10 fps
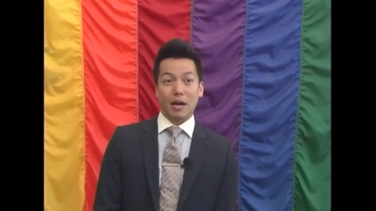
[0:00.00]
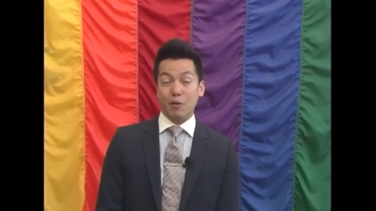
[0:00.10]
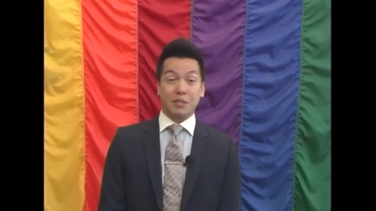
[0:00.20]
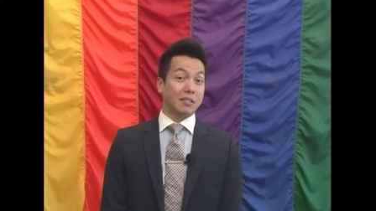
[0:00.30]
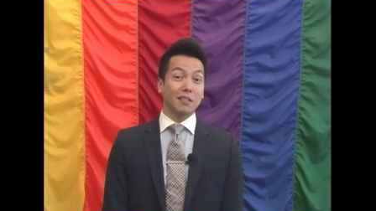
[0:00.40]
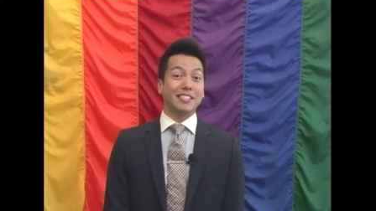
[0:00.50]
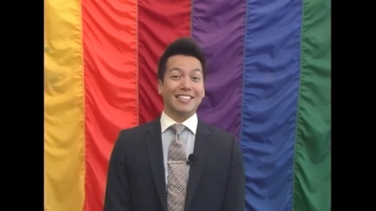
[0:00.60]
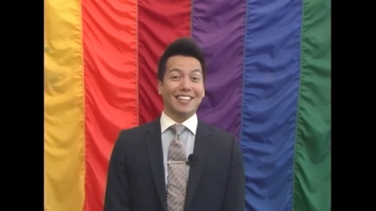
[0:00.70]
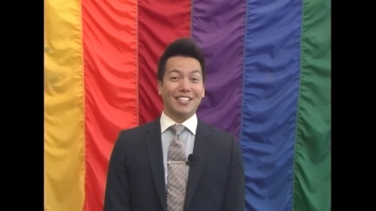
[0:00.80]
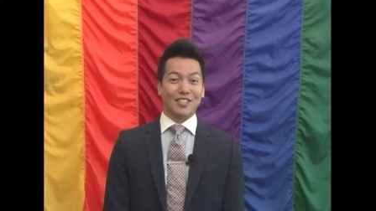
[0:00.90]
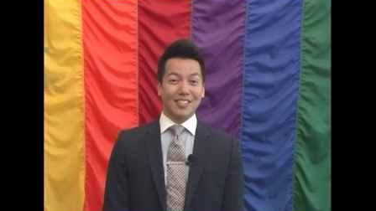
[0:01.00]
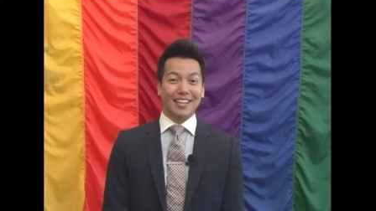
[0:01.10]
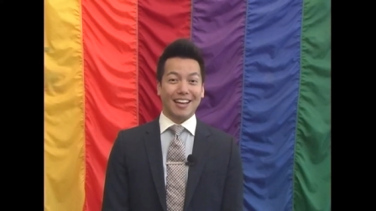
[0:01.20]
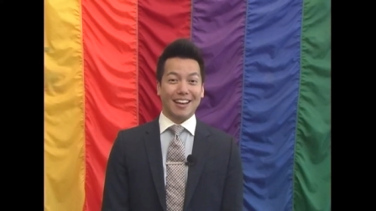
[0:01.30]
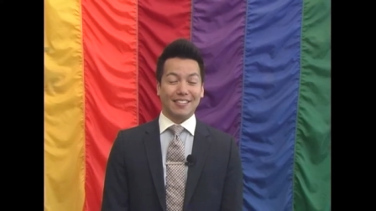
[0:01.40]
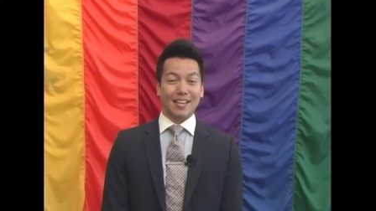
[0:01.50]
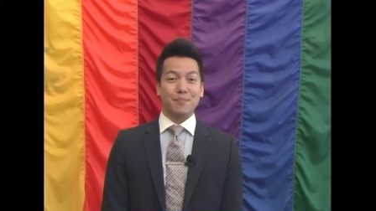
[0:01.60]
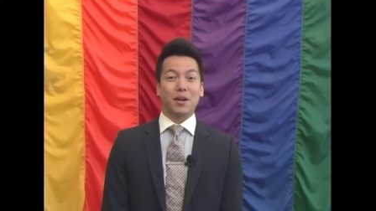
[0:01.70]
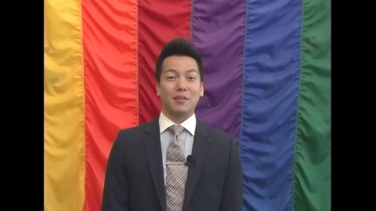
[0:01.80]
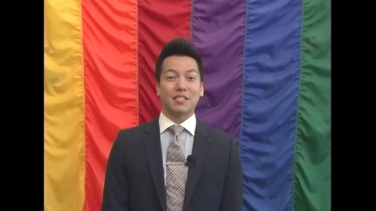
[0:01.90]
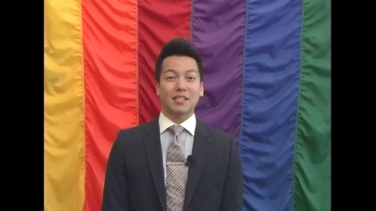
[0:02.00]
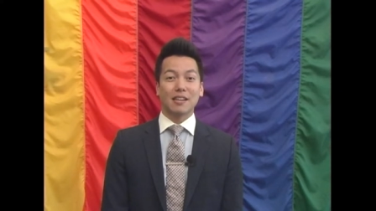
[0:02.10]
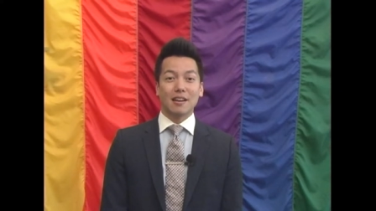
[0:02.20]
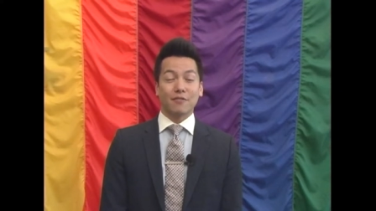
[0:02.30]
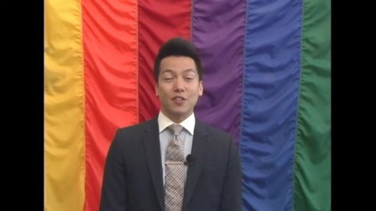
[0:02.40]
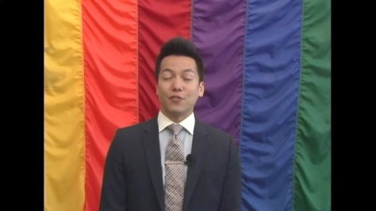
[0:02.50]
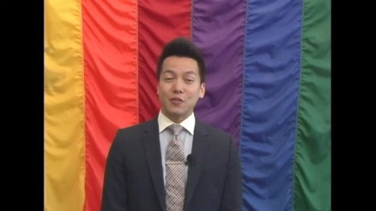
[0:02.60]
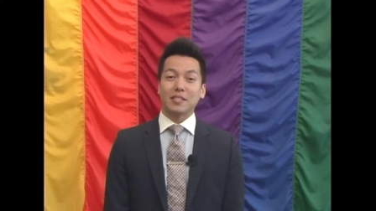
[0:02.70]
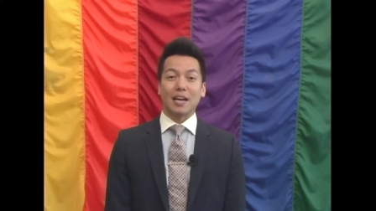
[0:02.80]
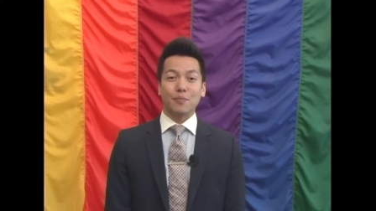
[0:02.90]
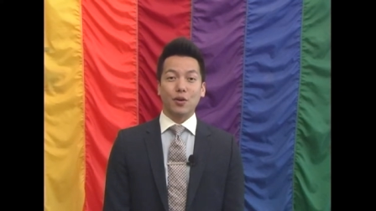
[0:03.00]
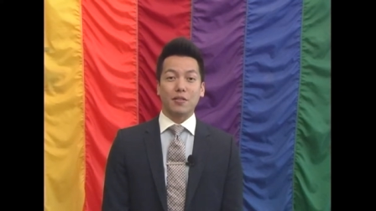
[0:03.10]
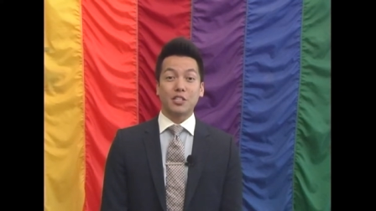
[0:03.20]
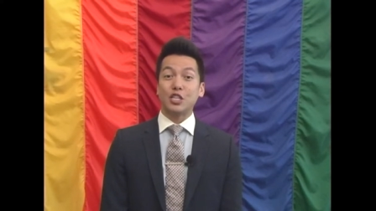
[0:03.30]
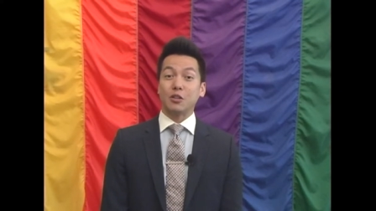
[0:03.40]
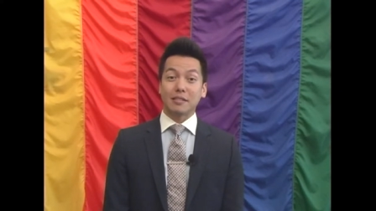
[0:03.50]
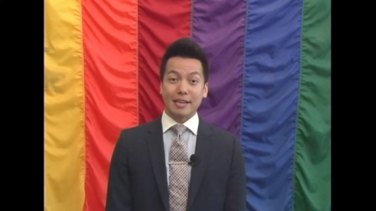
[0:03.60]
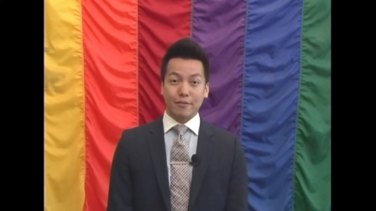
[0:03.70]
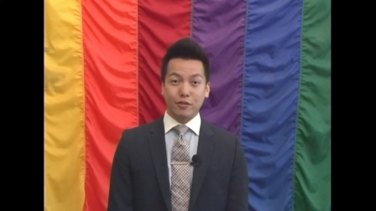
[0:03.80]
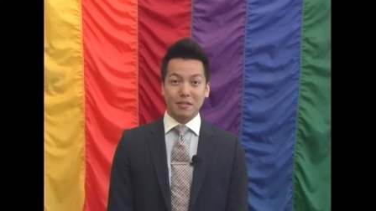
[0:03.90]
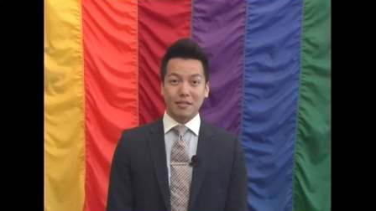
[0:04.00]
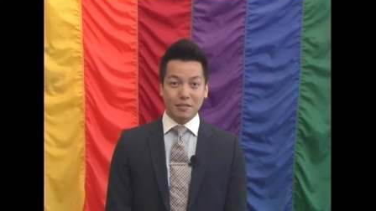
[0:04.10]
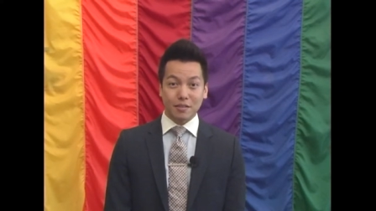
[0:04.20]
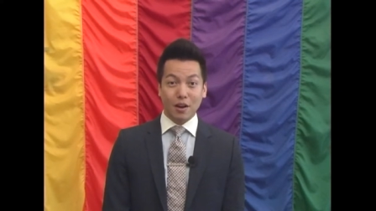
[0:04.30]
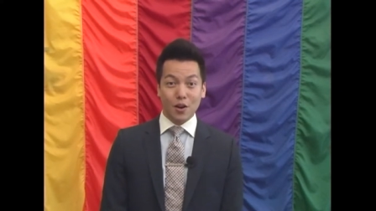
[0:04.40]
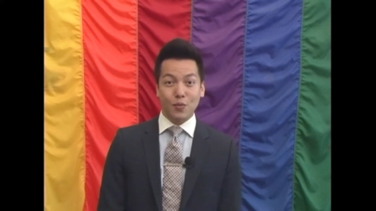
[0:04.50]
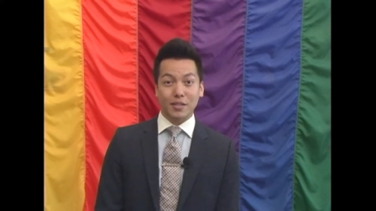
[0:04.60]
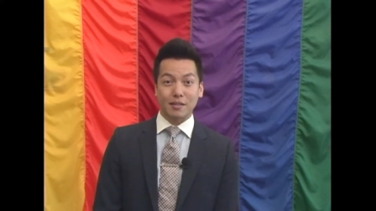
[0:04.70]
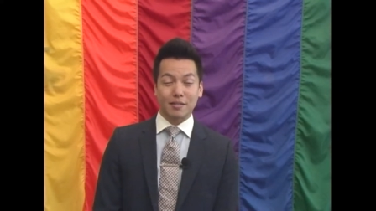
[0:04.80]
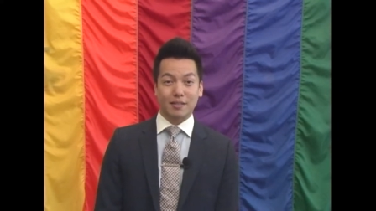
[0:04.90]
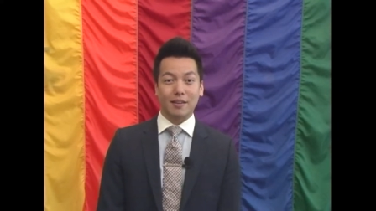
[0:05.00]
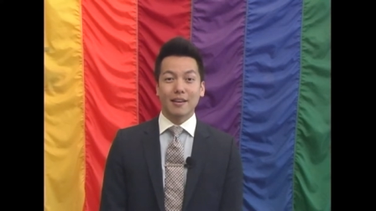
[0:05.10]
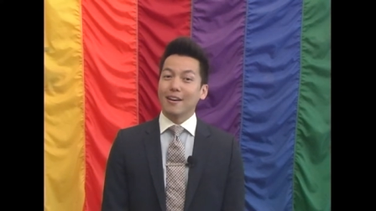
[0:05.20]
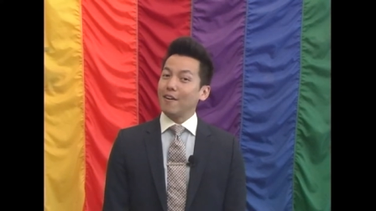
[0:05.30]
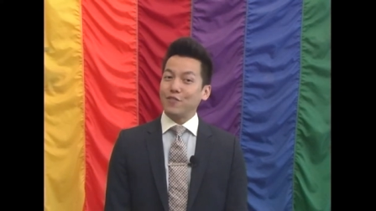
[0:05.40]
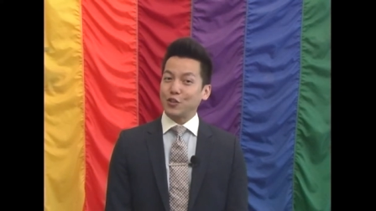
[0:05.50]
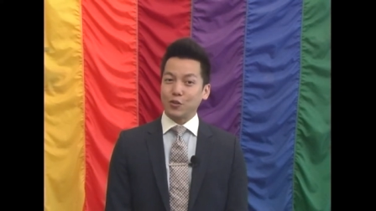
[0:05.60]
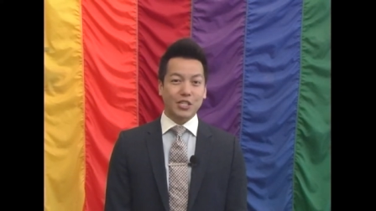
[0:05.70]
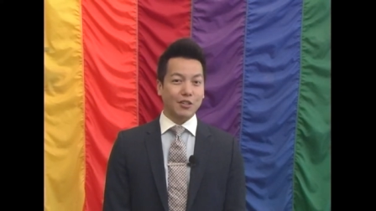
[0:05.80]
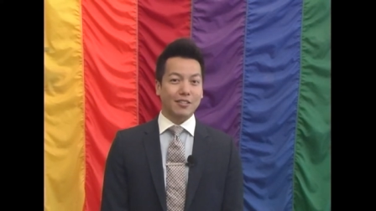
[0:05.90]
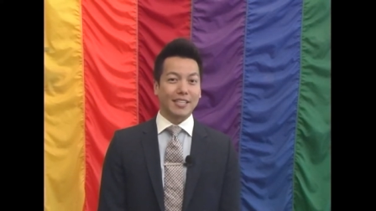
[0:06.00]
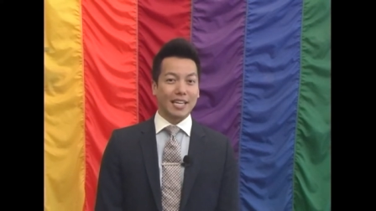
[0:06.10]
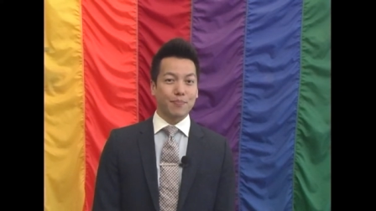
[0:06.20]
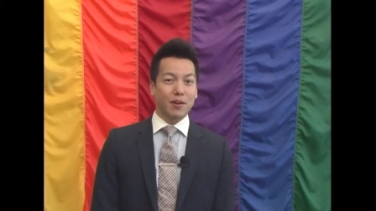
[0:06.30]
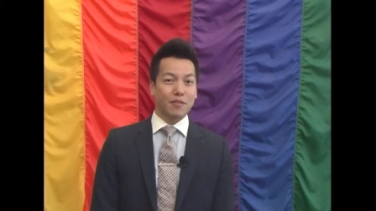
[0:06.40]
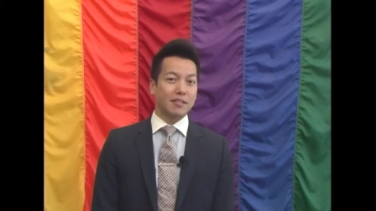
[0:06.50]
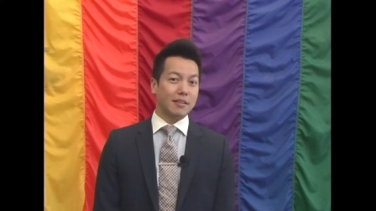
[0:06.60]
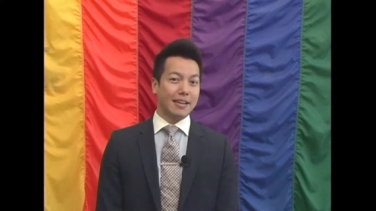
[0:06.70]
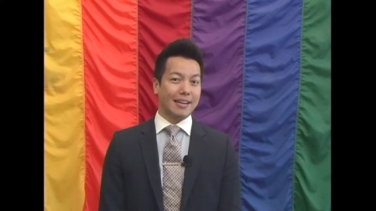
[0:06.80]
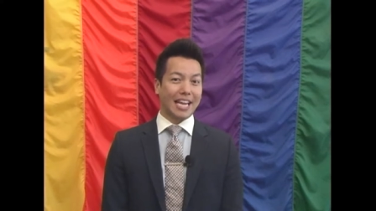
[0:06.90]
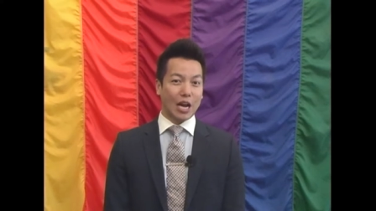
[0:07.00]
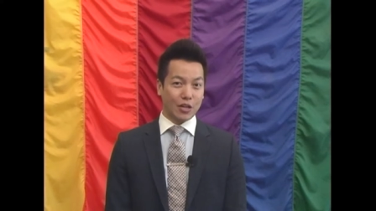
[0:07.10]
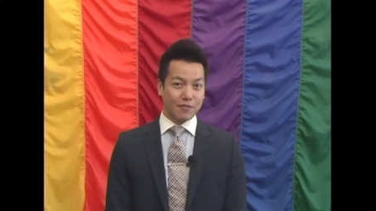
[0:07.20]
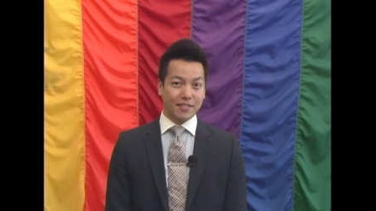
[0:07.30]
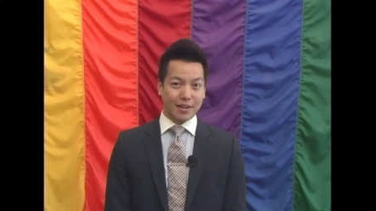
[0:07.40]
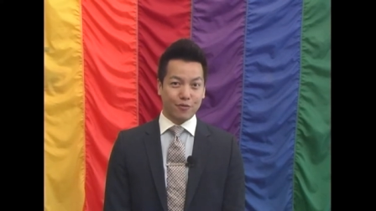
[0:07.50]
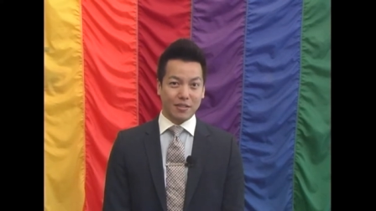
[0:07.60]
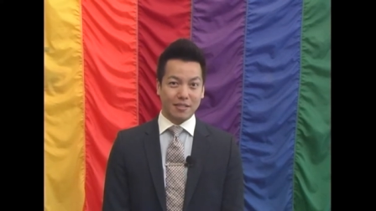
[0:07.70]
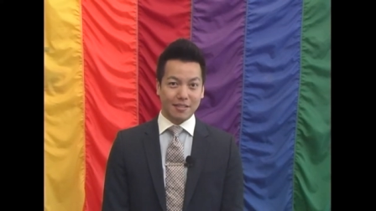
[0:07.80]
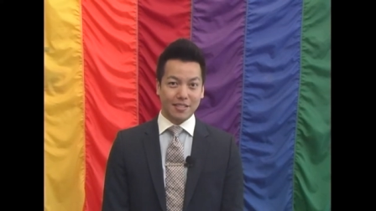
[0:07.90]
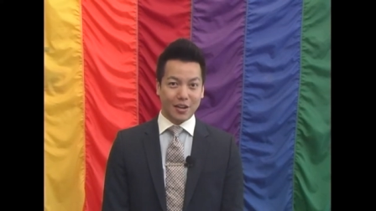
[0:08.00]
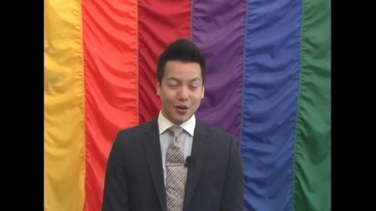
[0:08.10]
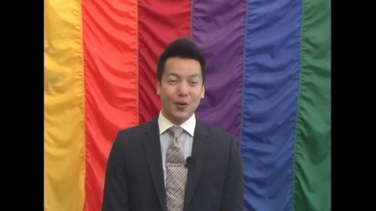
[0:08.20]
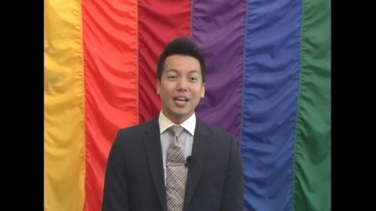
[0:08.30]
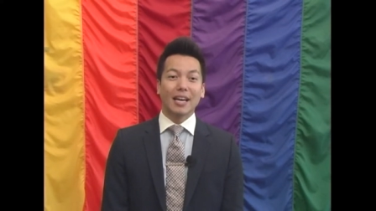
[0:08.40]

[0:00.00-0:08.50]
I was still a teenager as I marched for the first time with Cheer San Francisco, which is the official cheer team of the city and county of San Francisco.